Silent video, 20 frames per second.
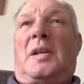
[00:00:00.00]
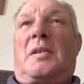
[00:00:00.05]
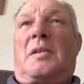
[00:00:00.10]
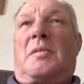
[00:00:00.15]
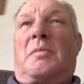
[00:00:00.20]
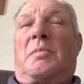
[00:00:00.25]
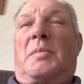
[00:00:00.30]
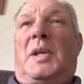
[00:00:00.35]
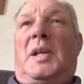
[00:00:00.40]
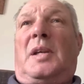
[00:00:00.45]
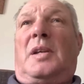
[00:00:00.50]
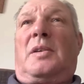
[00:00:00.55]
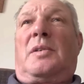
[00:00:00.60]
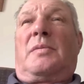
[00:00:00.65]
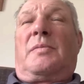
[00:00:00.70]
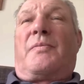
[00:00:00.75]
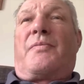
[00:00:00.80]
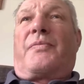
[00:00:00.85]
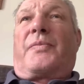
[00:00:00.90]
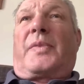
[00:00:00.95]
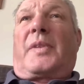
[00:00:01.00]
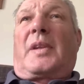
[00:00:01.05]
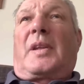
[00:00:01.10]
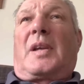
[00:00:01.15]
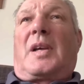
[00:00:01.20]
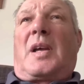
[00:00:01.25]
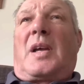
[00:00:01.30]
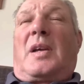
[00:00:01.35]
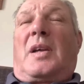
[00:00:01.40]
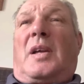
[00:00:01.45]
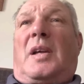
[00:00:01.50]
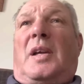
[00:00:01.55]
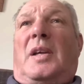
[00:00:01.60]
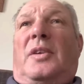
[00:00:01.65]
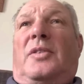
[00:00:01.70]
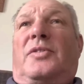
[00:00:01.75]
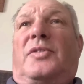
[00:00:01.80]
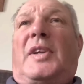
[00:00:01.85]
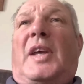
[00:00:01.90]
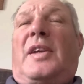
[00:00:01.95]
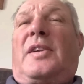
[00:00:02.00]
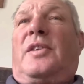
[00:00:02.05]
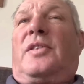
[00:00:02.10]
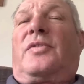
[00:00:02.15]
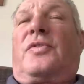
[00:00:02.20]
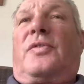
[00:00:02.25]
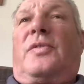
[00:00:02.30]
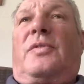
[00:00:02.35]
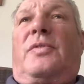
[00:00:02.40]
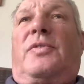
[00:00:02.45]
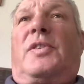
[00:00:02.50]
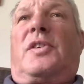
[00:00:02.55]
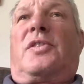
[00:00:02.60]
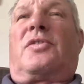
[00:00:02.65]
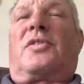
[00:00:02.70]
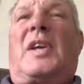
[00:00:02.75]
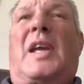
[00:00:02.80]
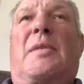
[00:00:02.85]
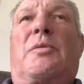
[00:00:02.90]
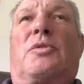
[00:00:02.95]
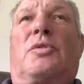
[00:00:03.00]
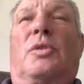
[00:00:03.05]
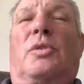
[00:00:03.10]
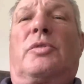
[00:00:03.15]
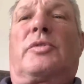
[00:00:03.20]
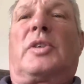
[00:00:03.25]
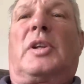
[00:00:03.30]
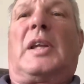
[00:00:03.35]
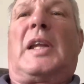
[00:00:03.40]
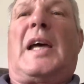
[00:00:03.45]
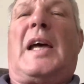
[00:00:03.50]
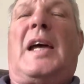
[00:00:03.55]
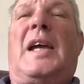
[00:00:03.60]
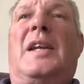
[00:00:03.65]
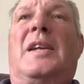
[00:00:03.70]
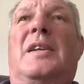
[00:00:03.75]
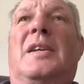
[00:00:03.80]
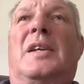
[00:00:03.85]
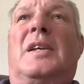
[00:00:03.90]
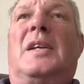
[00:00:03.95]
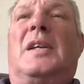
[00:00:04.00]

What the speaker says: Me and Steady's fish same sort of line.